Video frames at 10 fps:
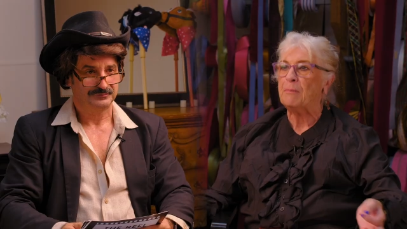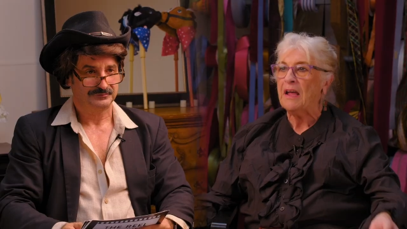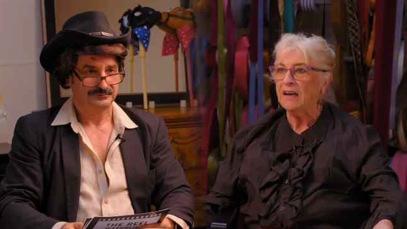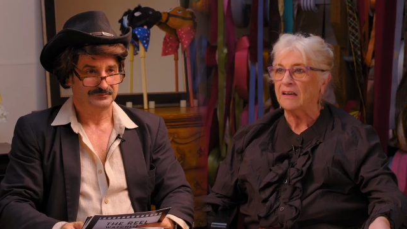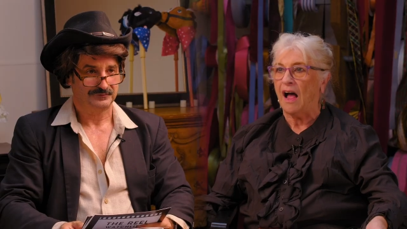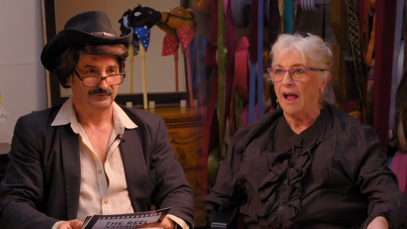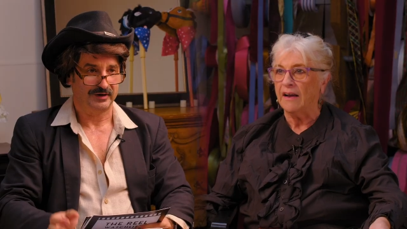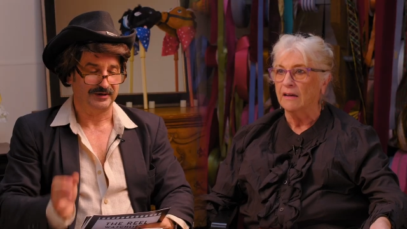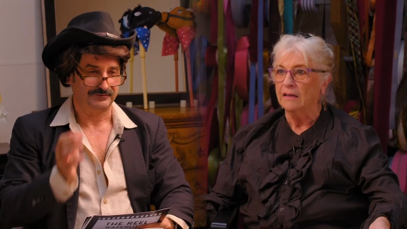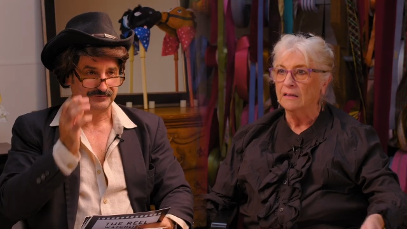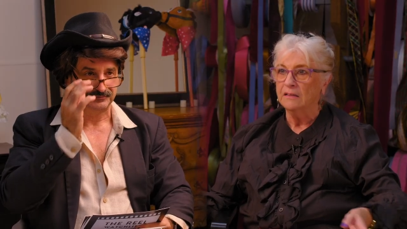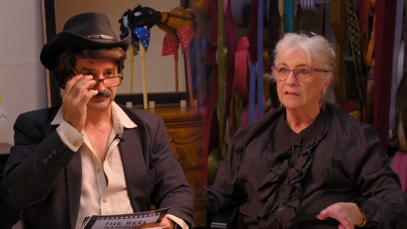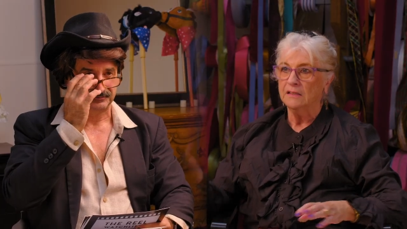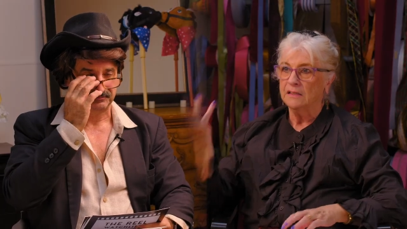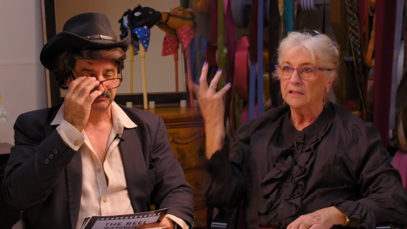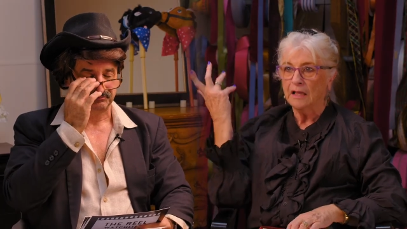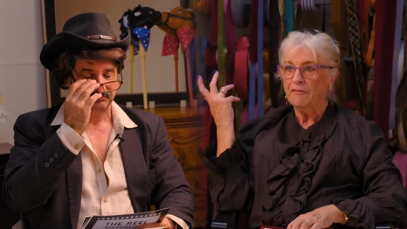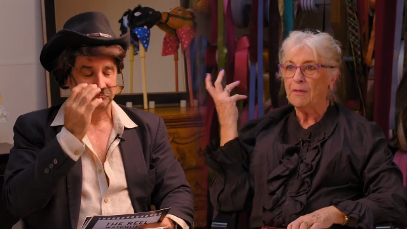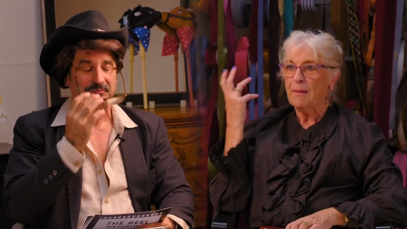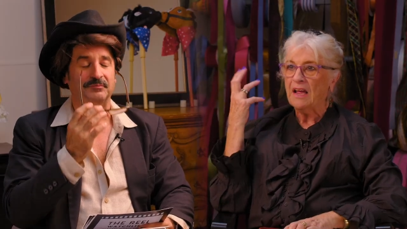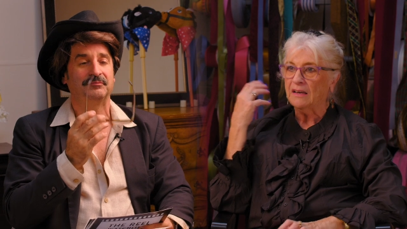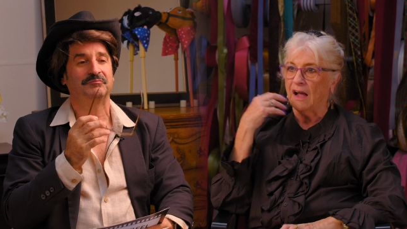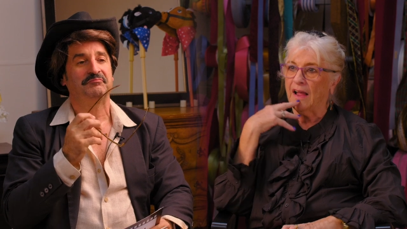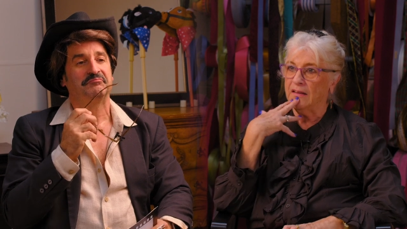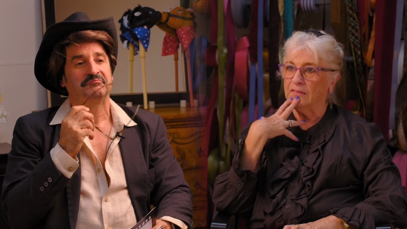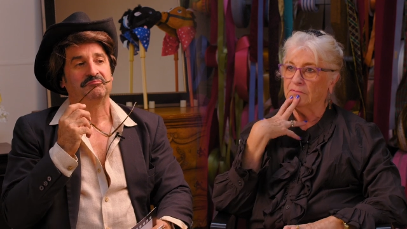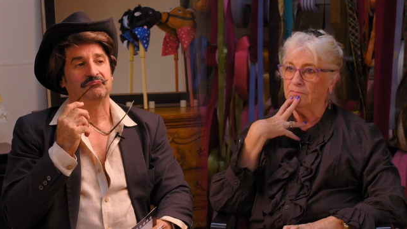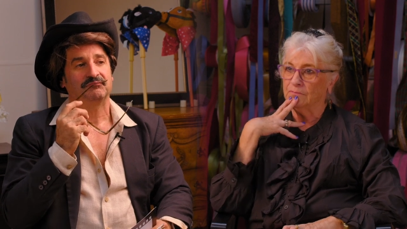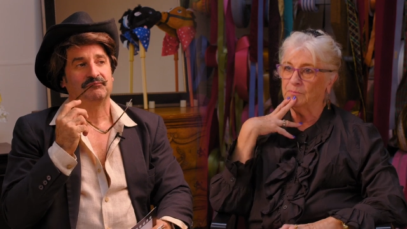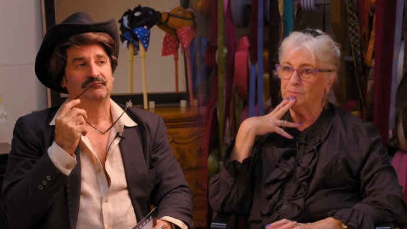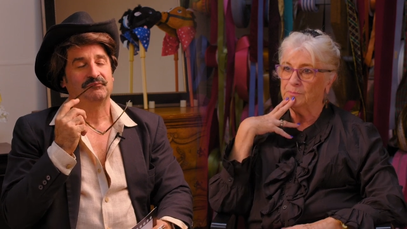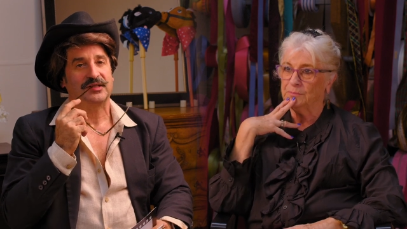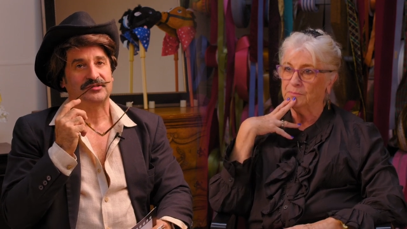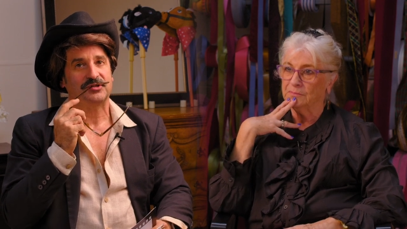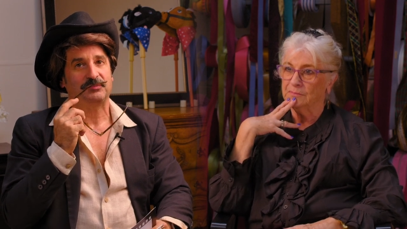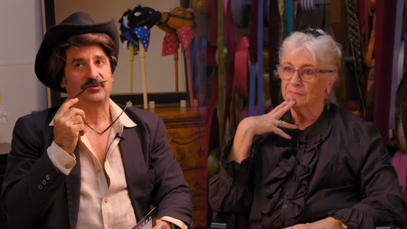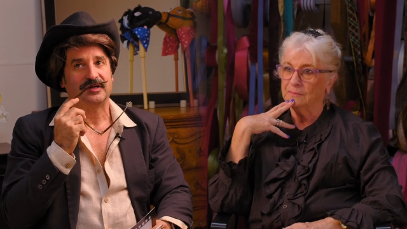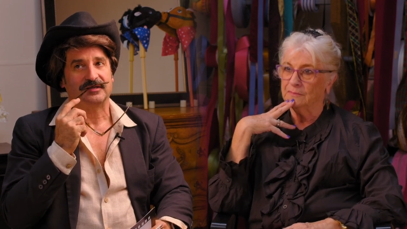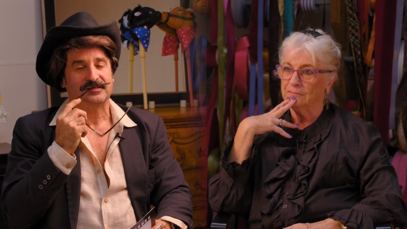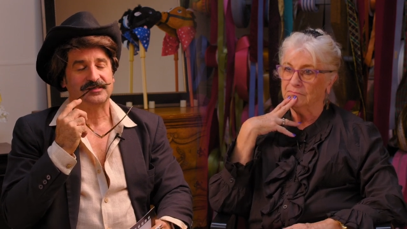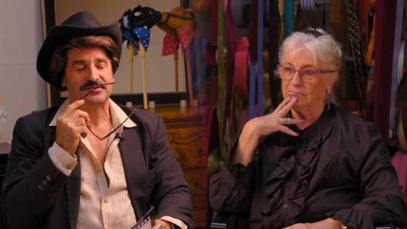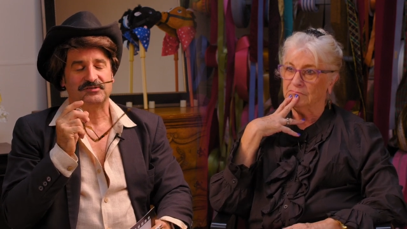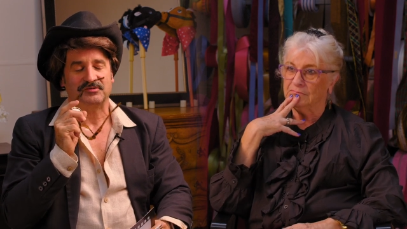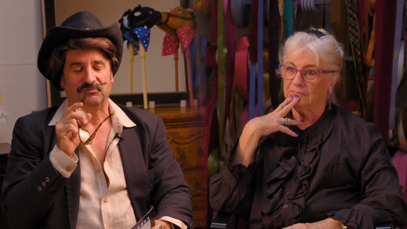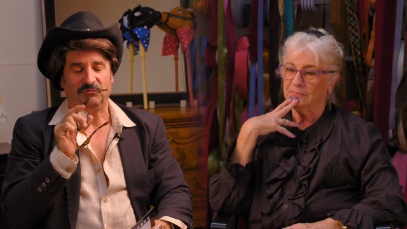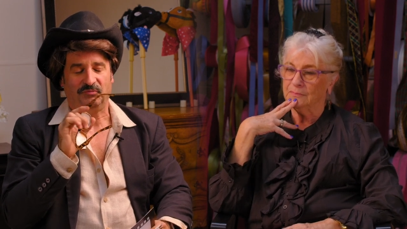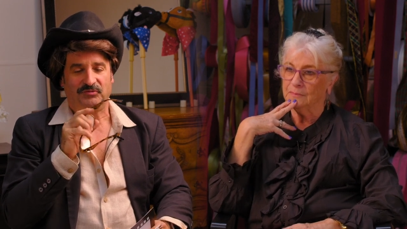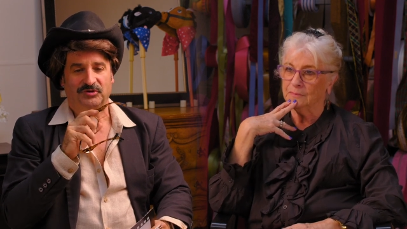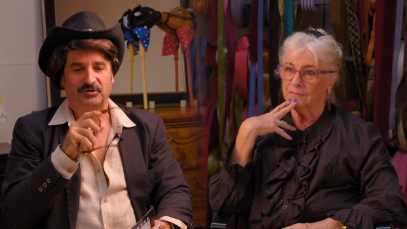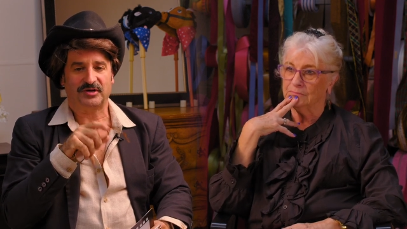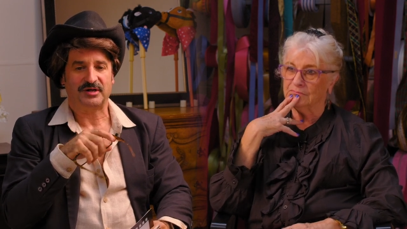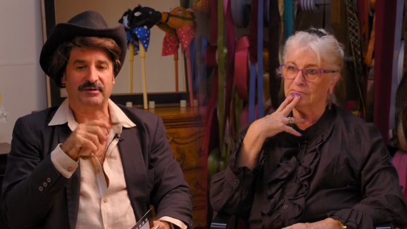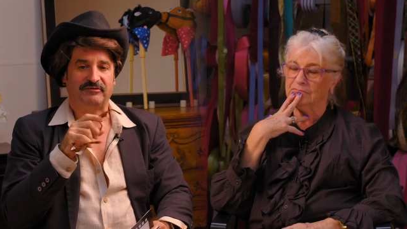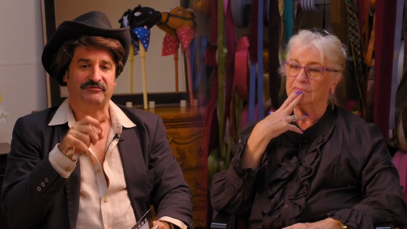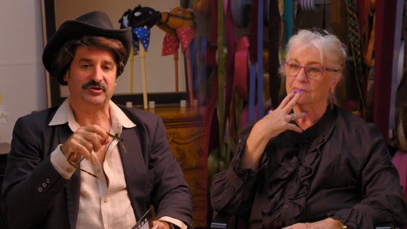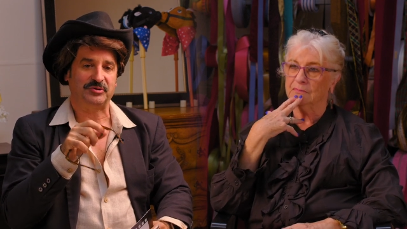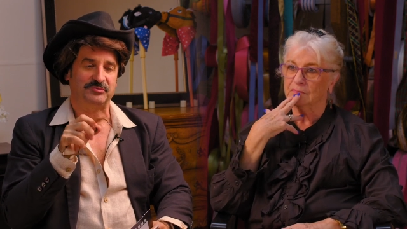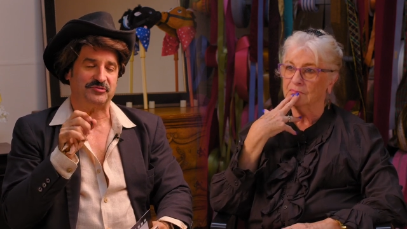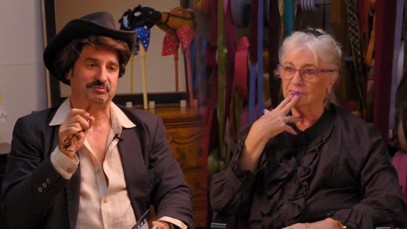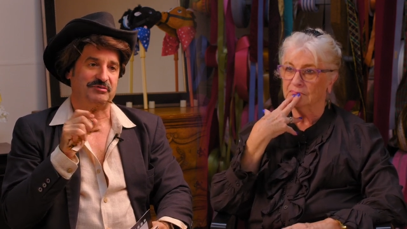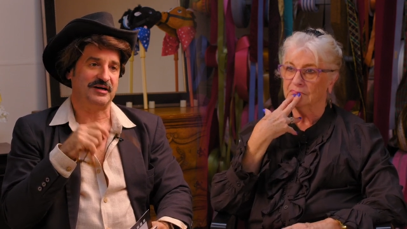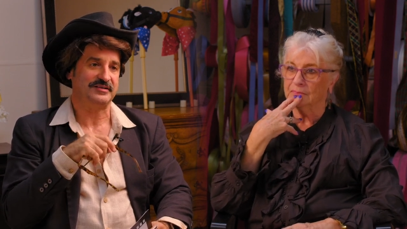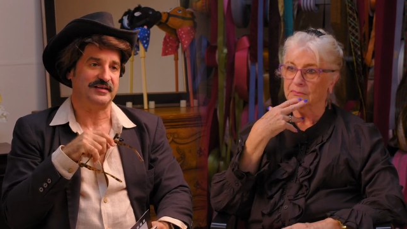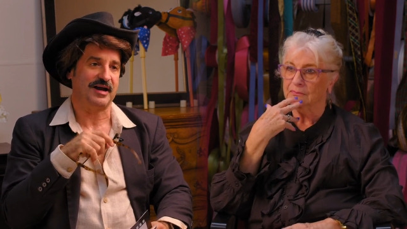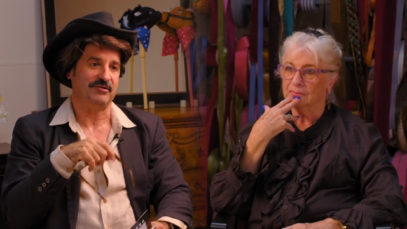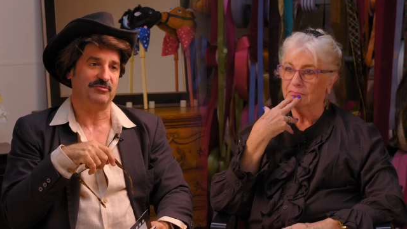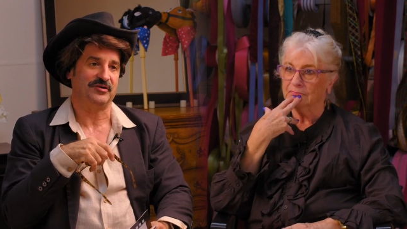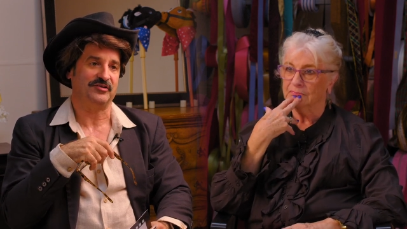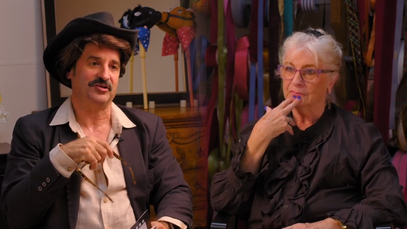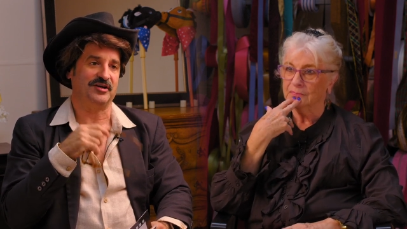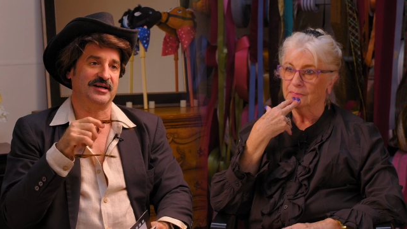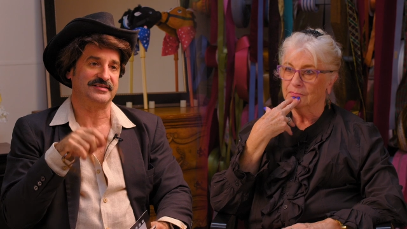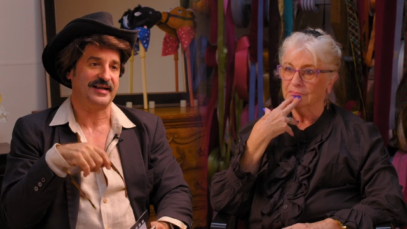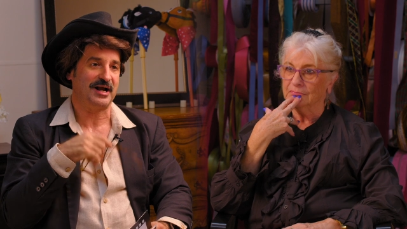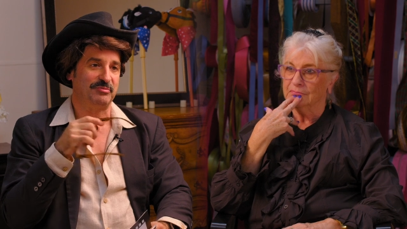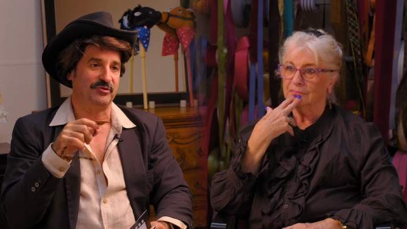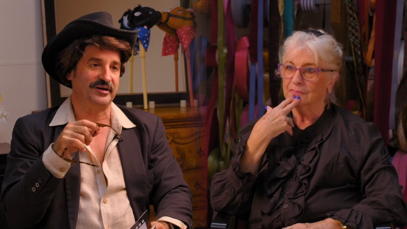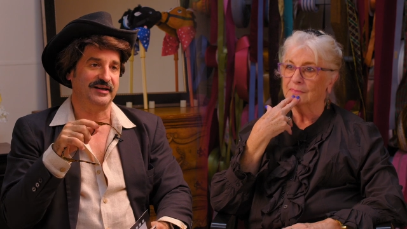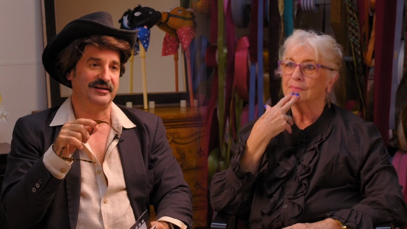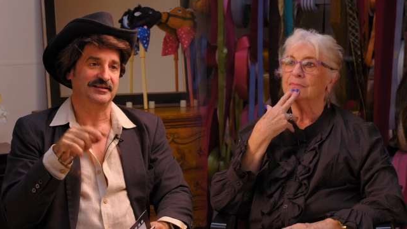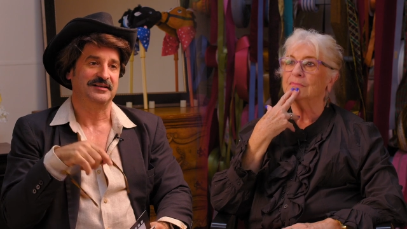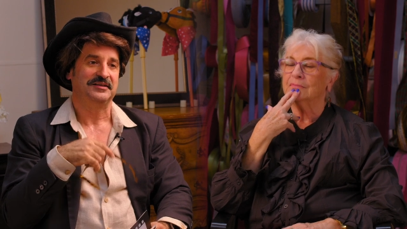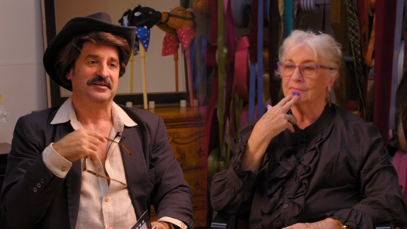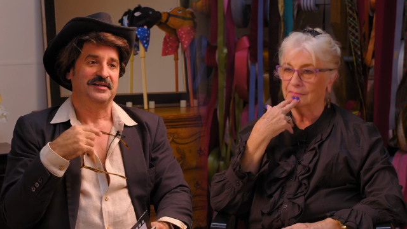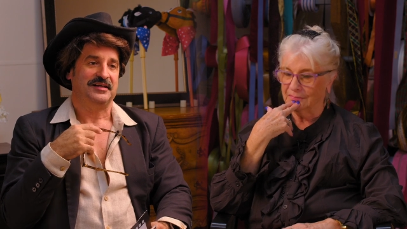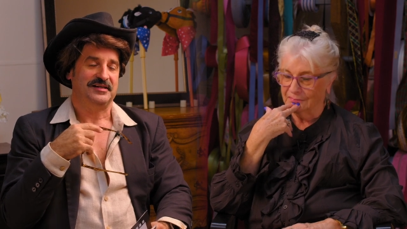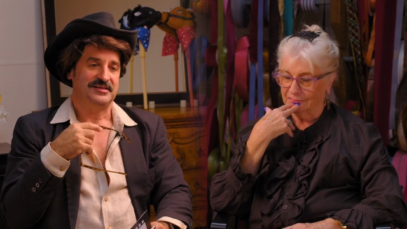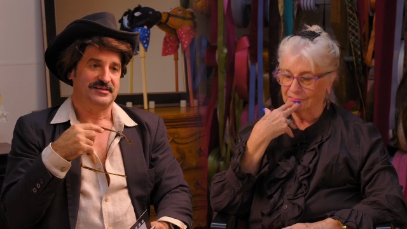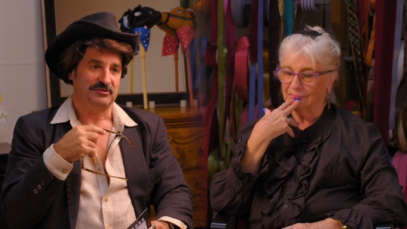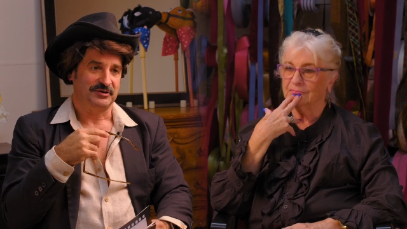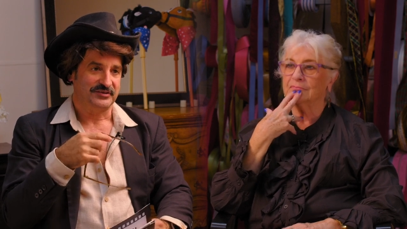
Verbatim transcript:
Speaker 1: bad guy. Right. You love the bad guy.
Speaker 2: That's a good point because you're talking about films prior to that where the good guy's the cowboy, he's going